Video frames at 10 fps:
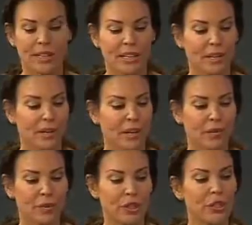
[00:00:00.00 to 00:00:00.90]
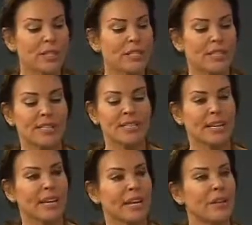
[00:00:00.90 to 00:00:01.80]
and if you're consistent
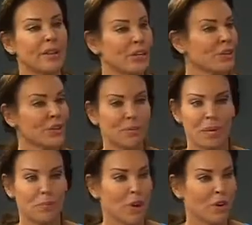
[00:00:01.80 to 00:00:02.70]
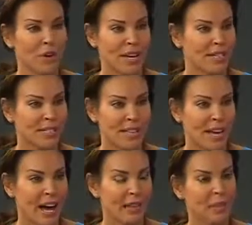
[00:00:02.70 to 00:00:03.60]
at anything, you're going to make progress.
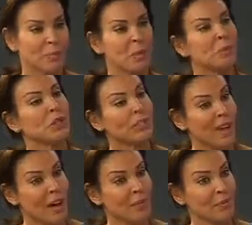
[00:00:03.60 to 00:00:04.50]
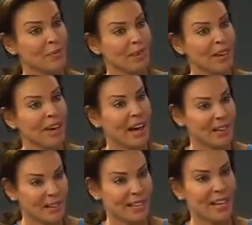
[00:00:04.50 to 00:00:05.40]
I think people give up. I
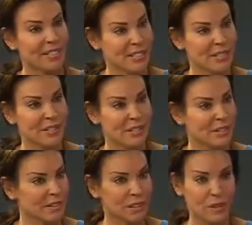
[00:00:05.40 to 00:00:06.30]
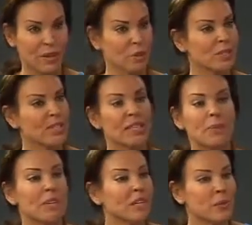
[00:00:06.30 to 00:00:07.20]
think that's, you know, they don't see the
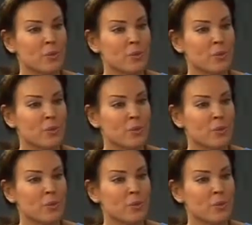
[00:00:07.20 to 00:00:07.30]
immediate